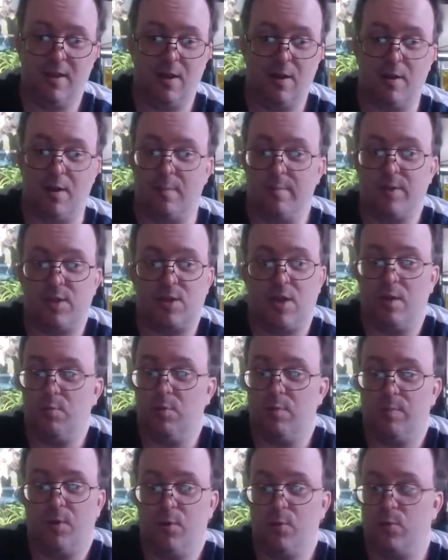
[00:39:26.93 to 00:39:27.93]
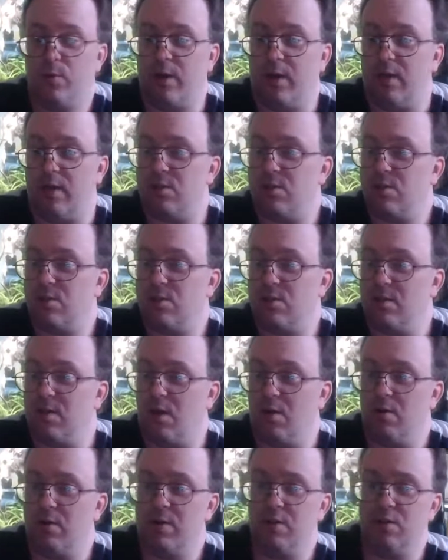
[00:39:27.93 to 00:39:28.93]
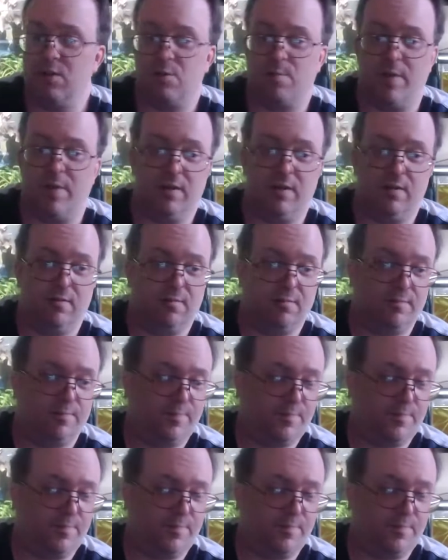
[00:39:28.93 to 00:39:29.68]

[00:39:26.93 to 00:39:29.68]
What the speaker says: I'm the same with model kits. I can spend